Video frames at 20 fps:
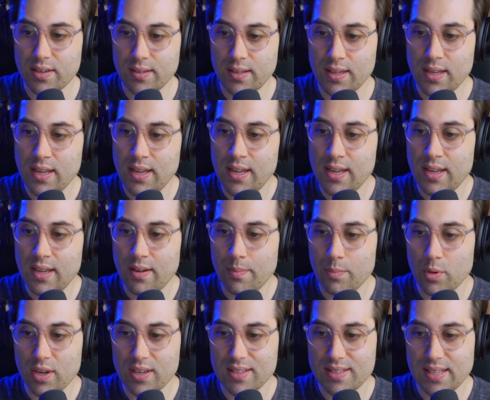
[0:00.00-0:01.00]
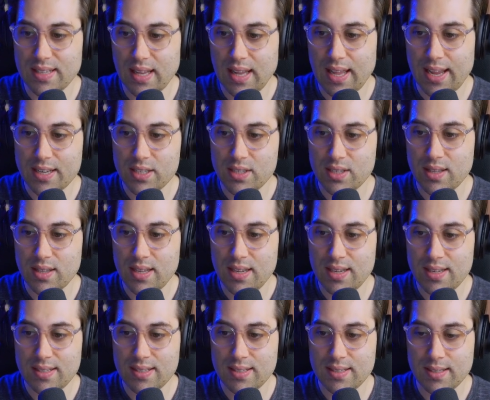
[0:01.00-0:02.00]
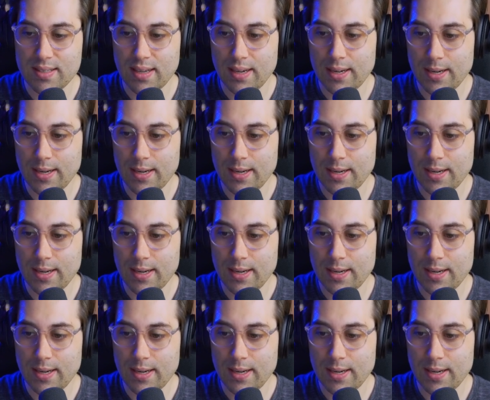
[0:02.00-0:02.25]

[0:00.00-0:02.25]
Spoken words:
I'm gonna select this,